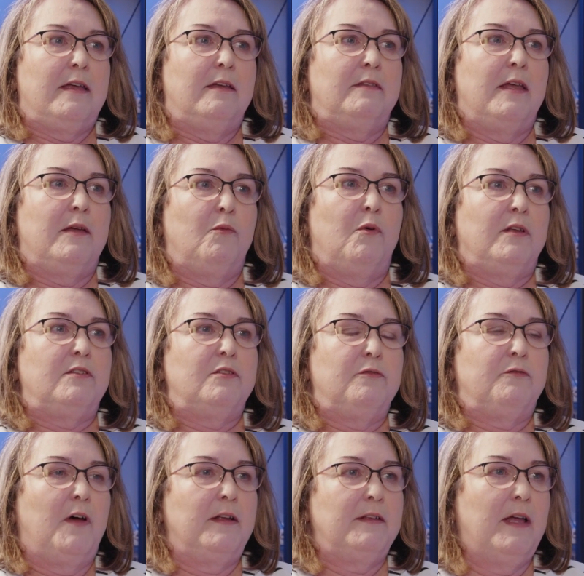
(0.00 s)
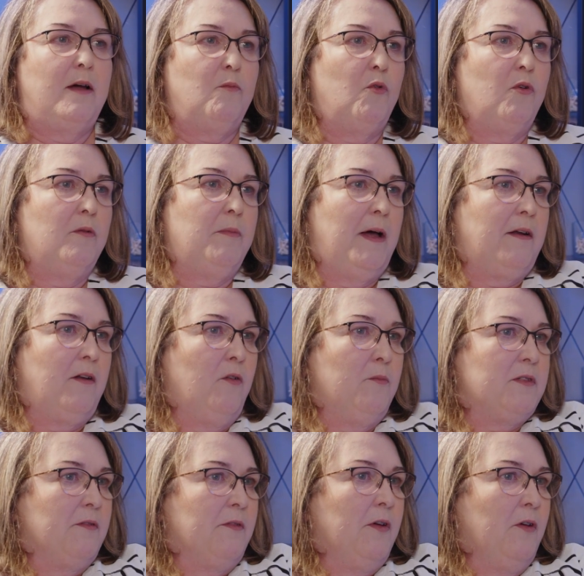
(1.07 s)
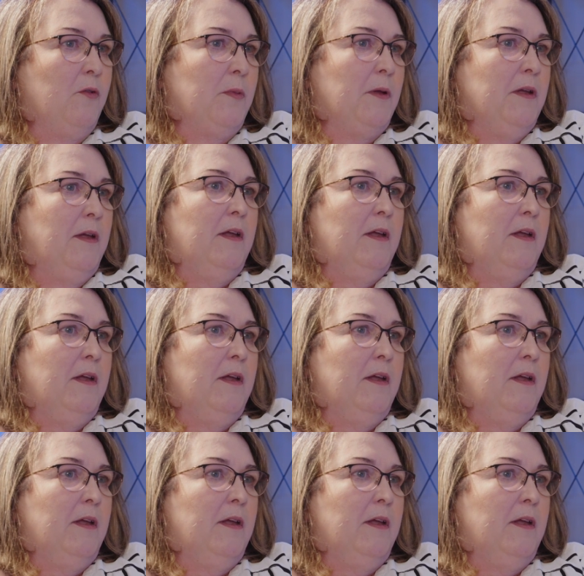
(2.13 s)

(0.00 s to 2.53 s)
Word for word: and they want to find out more about Homes of Hope